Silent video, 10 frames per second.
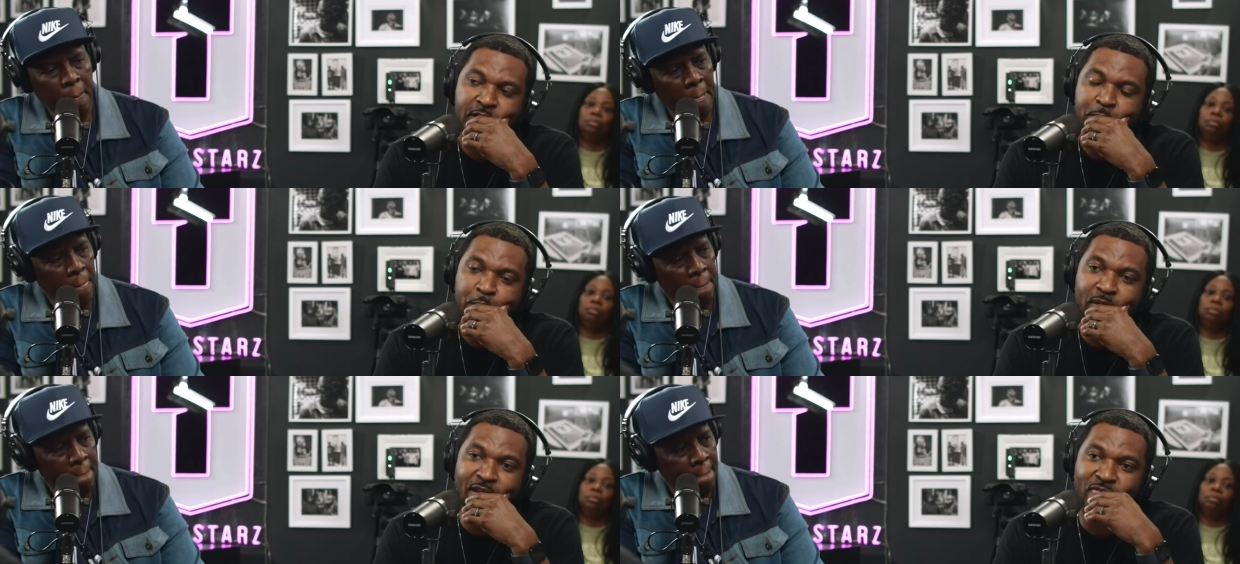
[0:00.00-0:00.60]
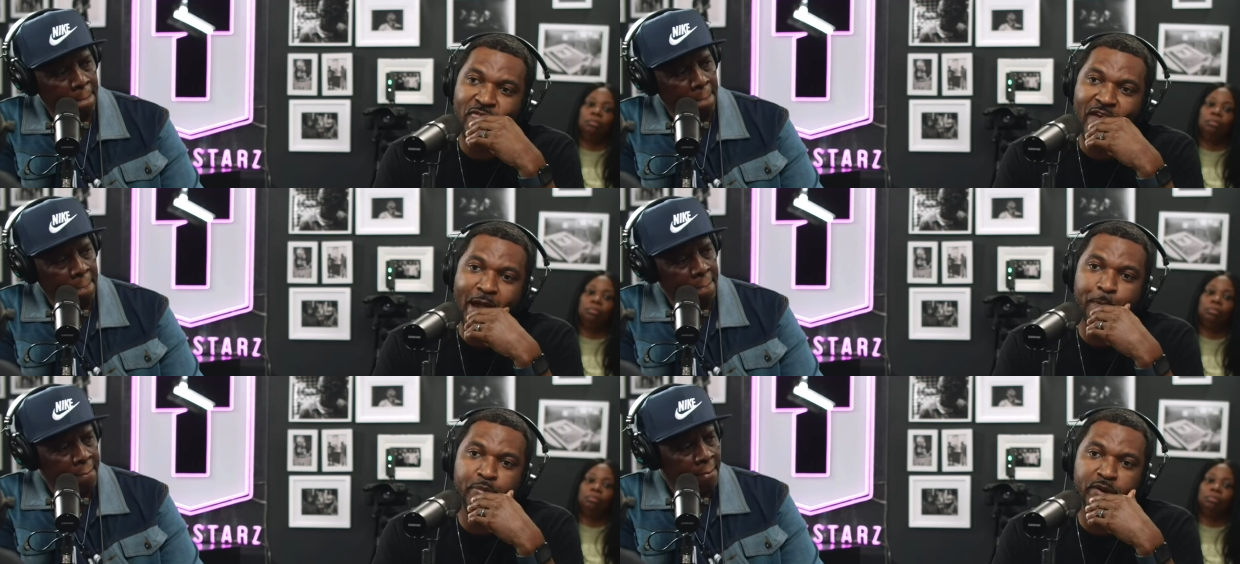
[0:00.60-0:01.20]
Speaker 1: but
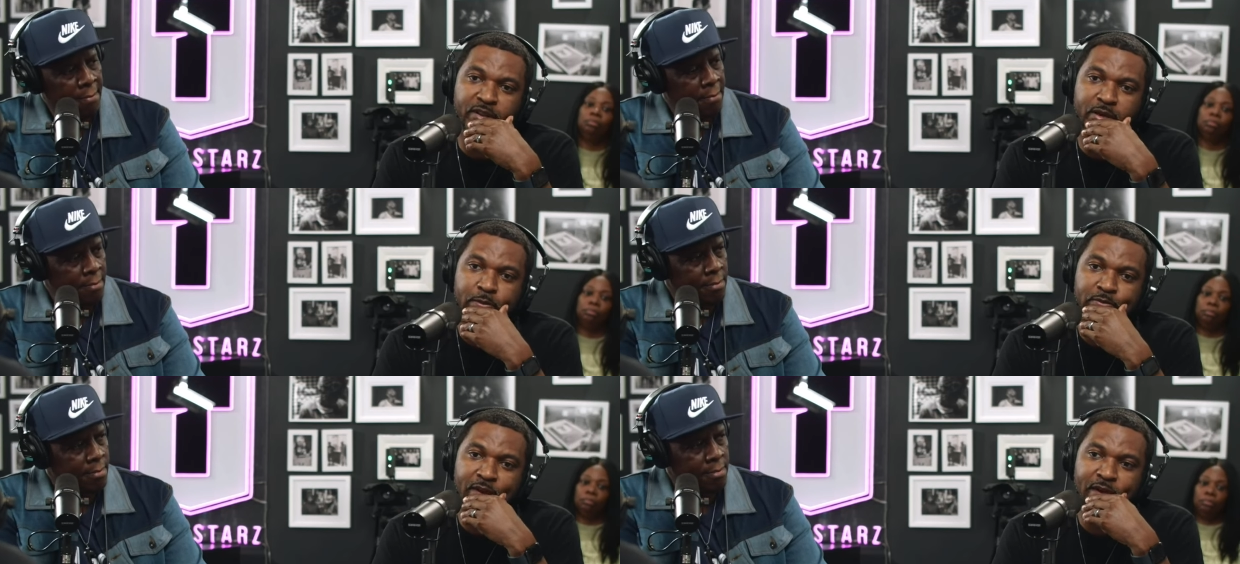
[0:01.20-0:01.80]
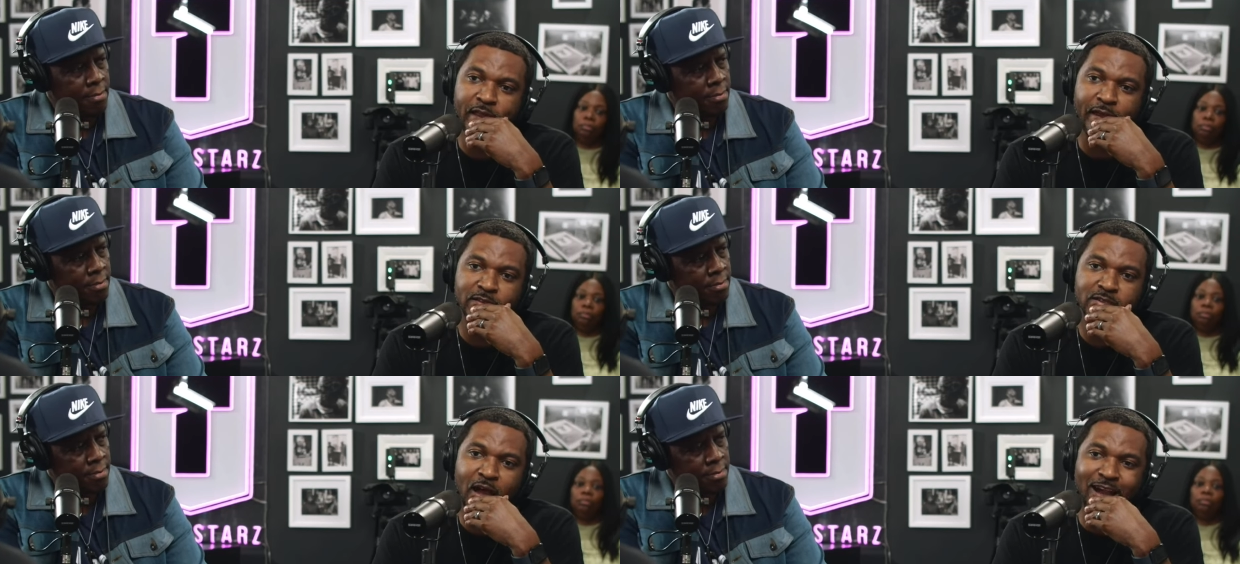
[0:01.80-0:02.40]
that put him in a
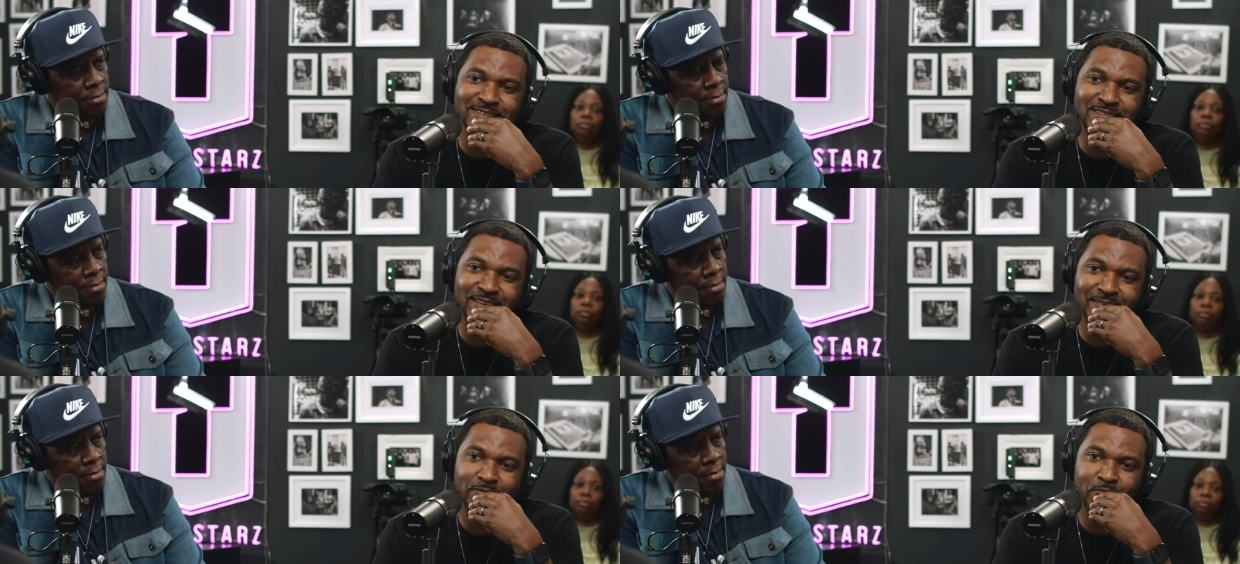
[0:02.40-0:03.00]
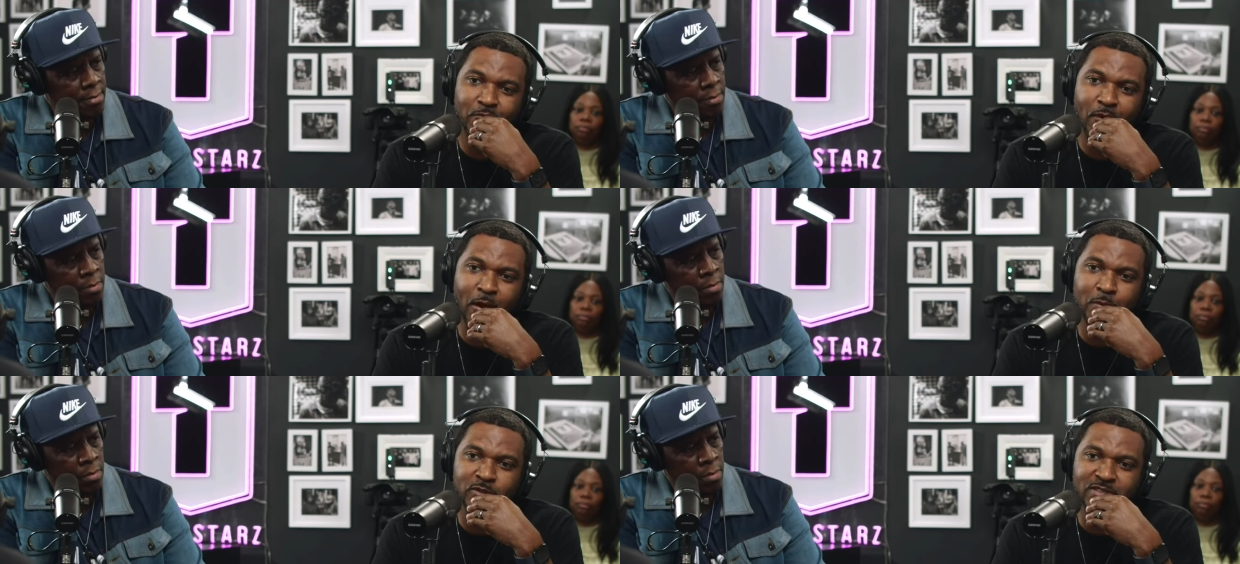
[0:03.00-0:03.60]
toxic,
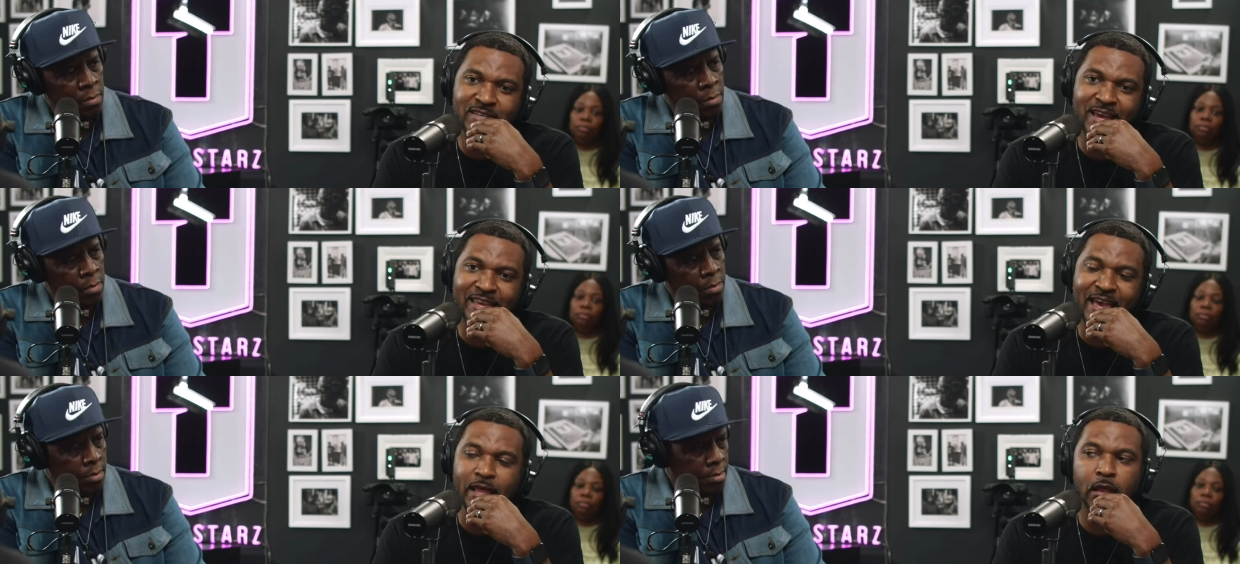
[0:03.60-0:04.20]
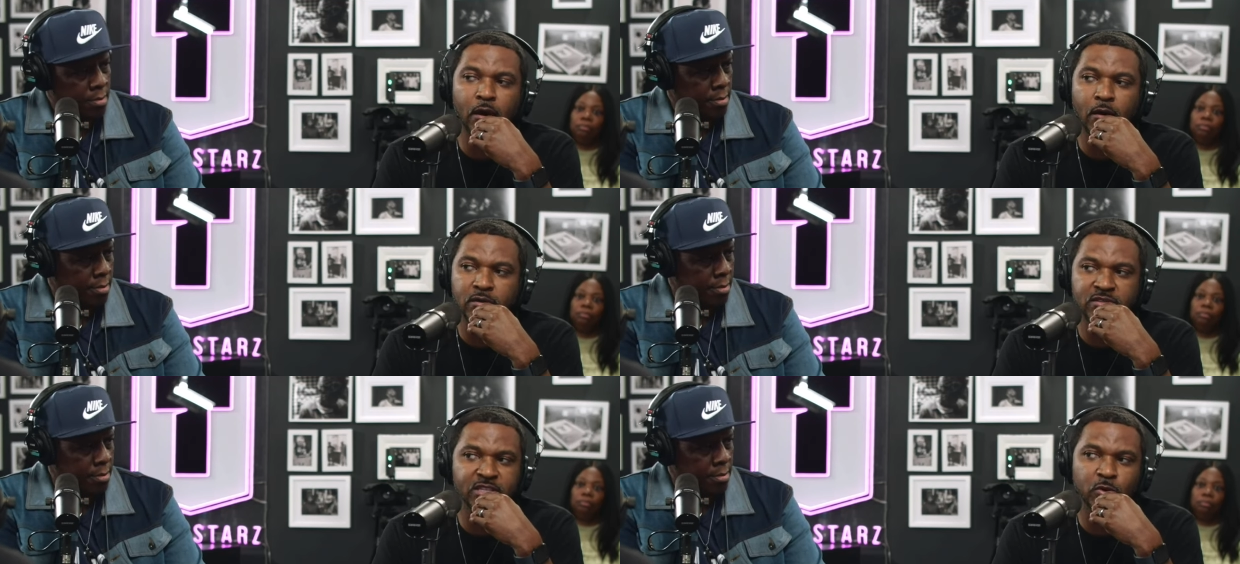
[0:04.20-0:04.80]
almost decade
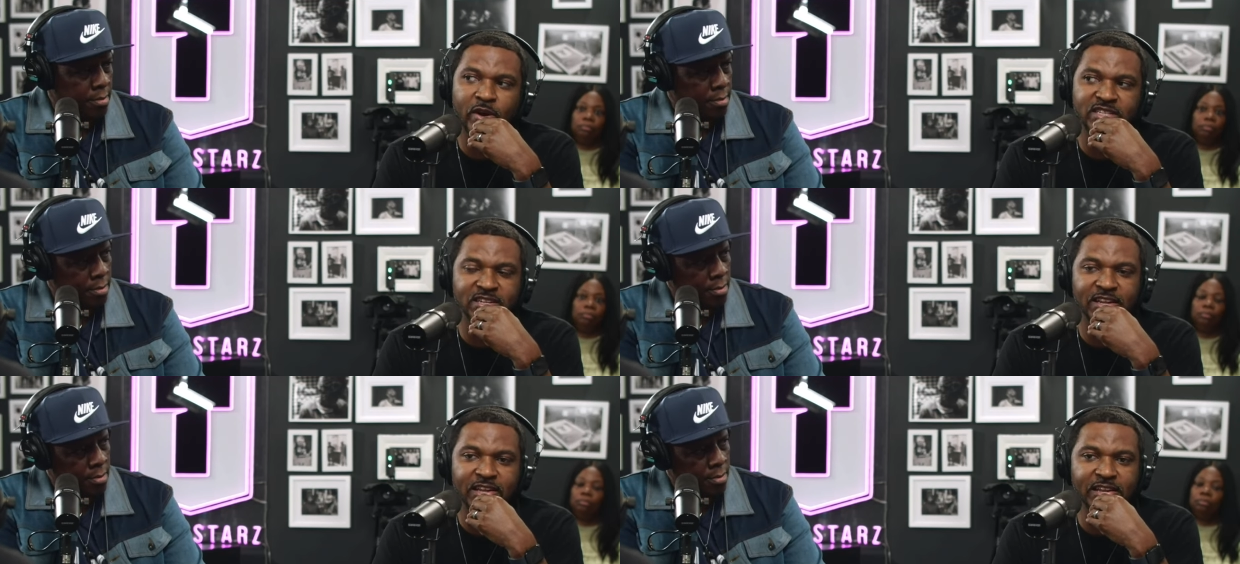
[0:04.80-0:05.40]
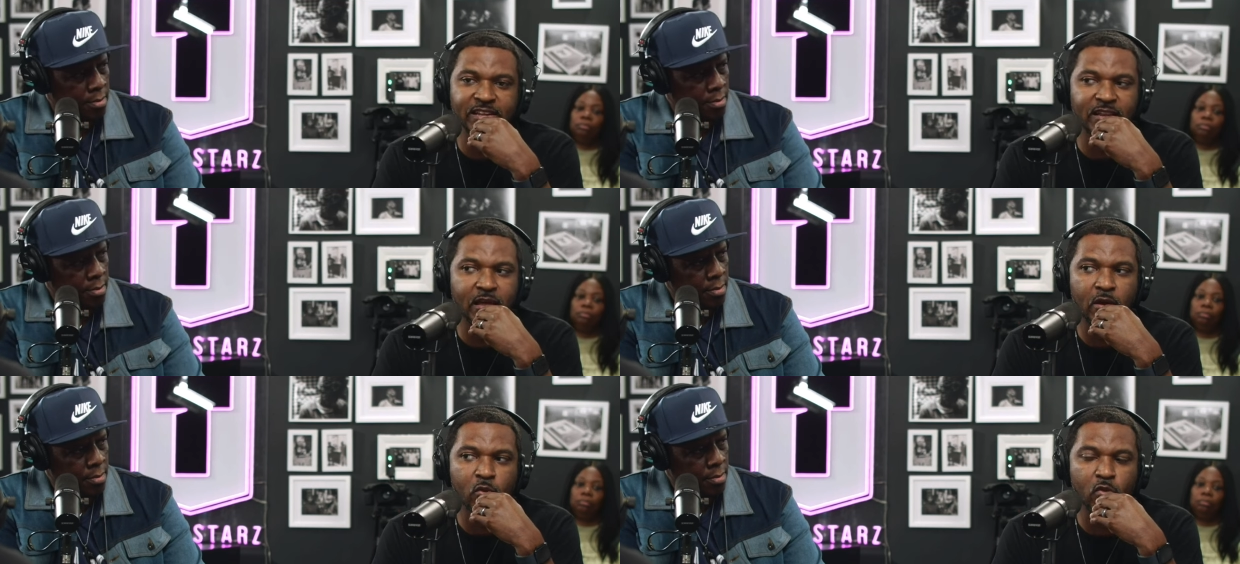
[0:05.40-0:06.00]
long situation that he didn't.
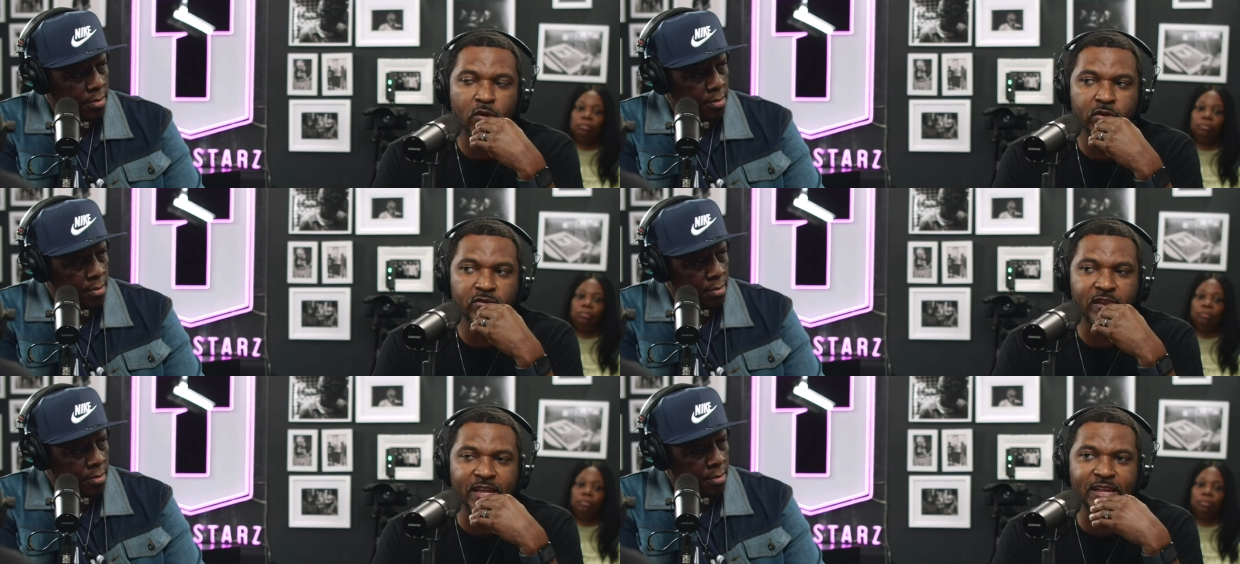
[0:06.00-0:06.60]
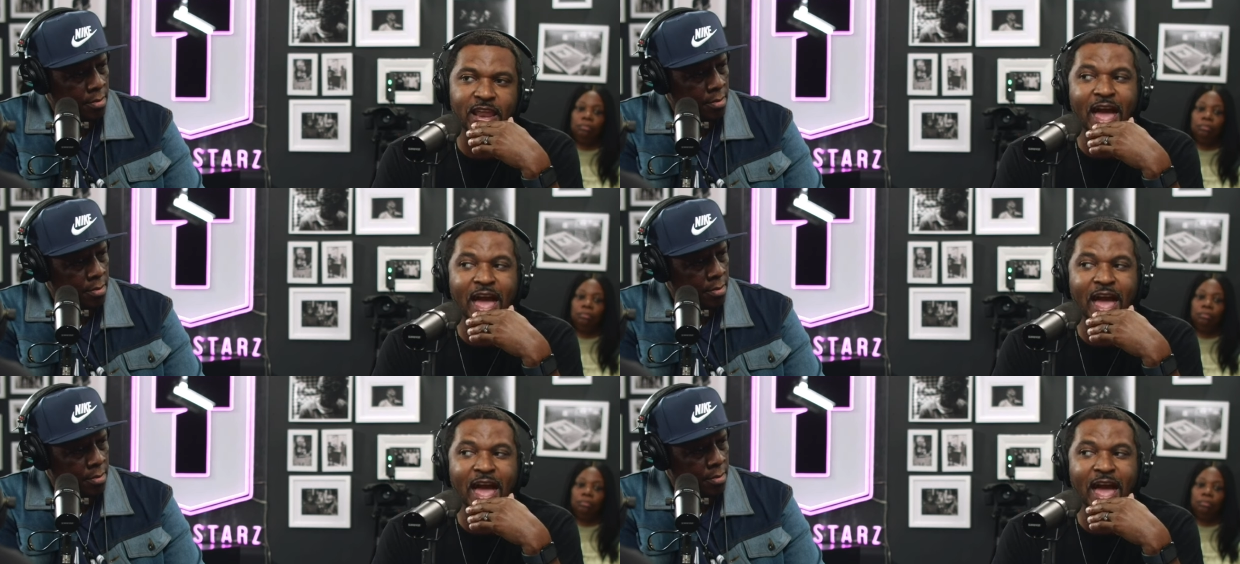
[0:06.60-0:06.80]
Yeah, that he didn't like,